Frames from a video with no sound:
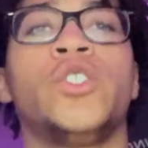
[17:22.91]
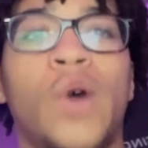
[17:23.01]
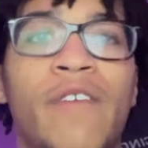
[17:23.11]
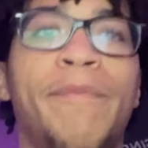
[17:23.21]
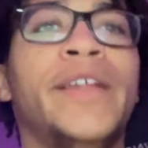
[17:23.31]
So
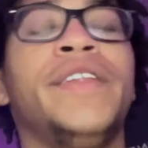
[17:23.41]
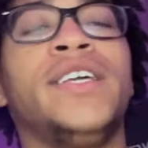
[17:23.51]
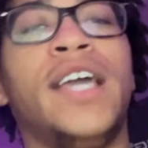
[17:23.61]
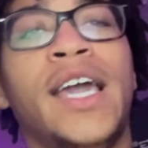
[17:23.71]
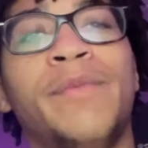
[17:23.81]
I've been in the
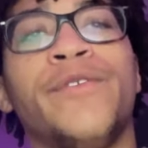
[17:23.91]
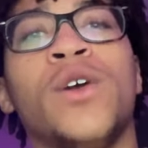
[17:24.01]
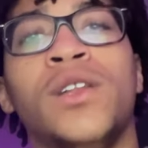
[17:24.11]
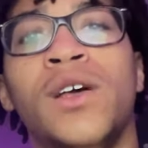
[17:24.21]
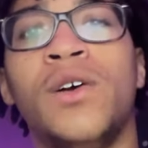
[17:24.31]
game
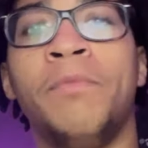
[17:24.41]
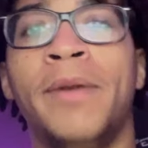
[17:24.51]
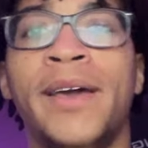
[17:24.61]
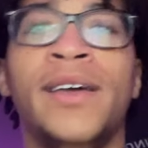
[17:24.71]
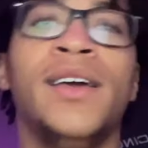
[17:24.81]
for a little
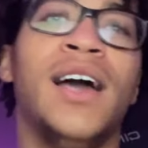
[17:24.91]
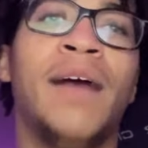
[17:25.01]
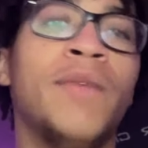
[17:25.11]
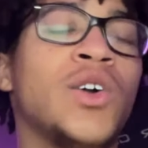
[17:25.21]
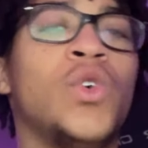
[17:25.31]
bit.
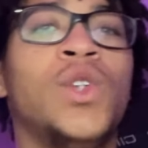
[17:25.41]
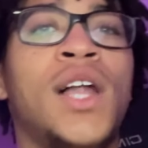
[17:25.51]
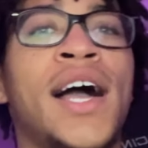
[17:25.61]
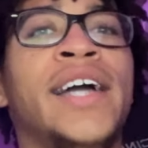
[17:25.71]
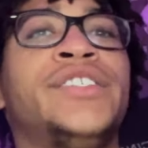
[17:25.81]
I'm not gonna
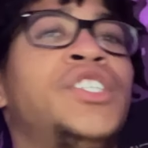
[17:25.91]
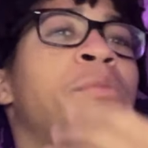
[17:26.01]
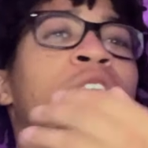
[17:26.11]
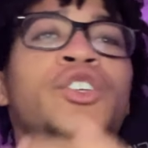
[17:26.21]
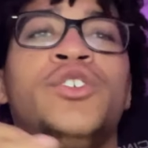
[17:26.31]
lie, some
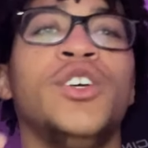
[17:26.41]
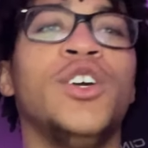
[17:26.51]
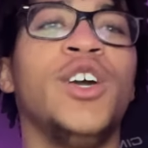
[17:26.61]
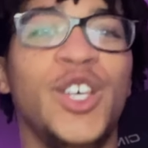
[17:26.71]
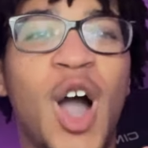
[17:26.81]
of these
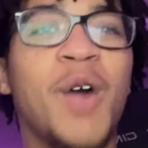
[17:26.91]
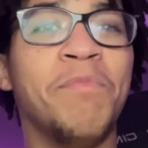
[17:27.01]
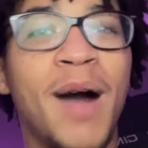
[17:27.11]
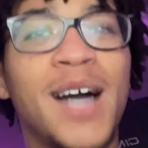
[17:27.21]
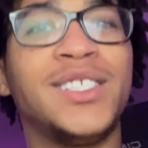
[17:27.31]

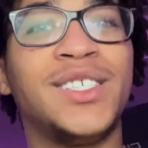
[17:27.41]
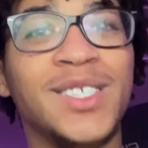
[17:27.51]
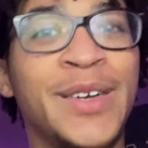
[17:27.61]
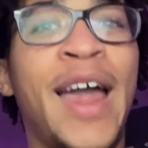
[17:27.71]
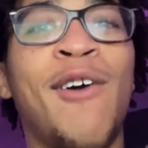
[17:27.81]
young bucks
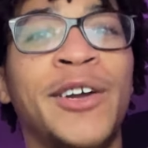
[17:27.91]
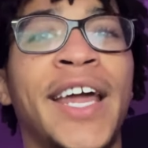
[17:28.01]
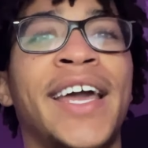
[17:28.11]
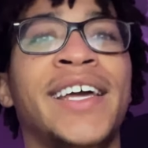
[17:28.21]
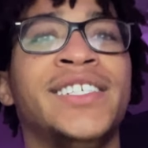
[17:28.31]

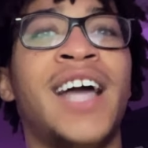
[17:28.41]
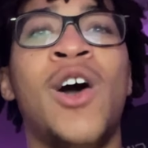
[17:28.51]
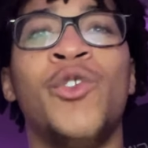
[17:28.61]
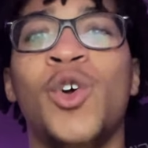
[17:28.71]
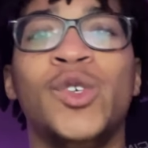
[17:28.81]
nowadays, I
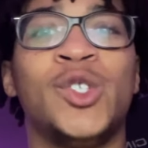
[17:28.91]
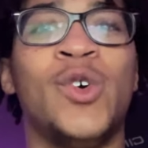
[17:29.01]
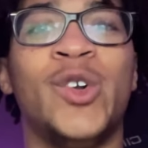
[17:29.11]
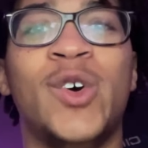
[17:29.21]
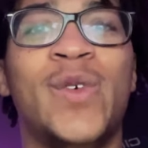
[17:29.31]
don't know what's
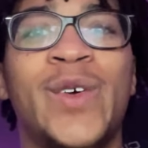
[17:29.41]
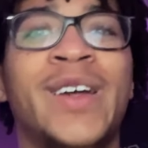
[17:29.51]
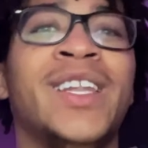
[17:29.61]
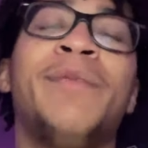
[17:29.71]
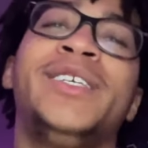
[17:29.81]
going
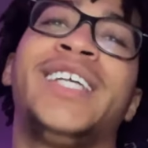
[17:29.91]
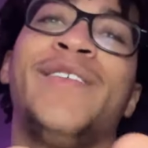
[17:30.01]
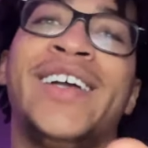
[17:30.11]
on Let me stop